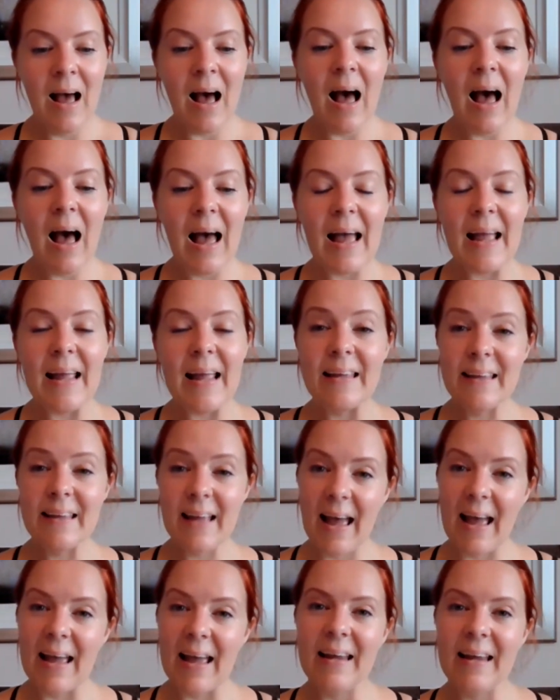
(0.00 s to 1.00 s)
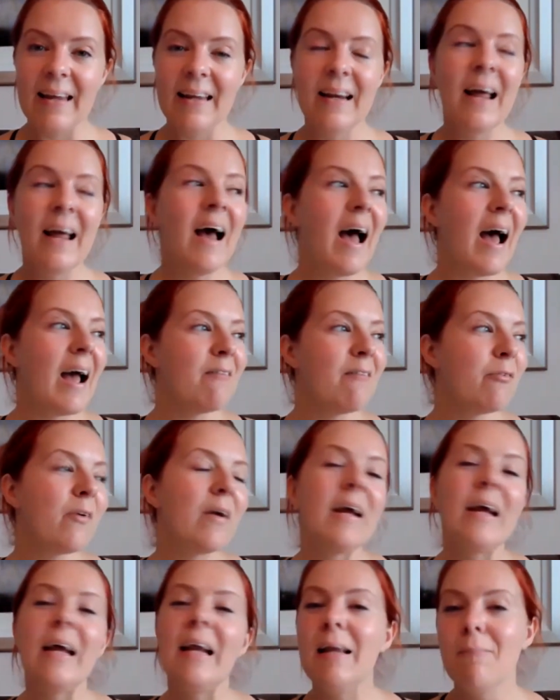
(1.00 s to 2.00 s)
Hi, Kate. I
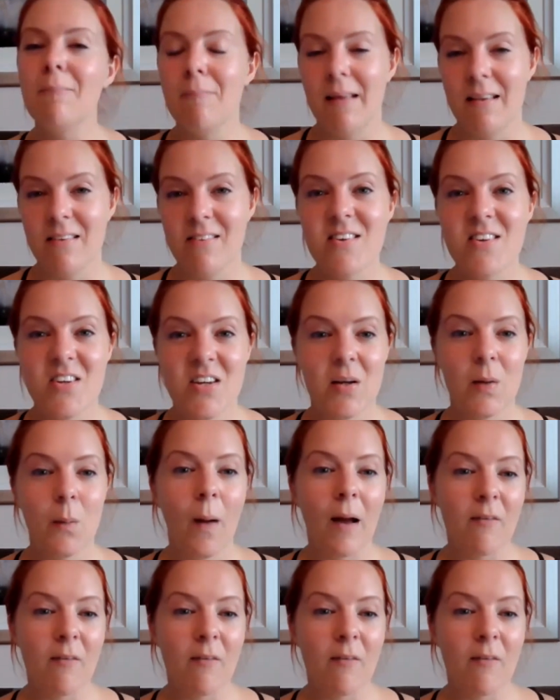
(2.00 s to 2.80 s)
really missed you.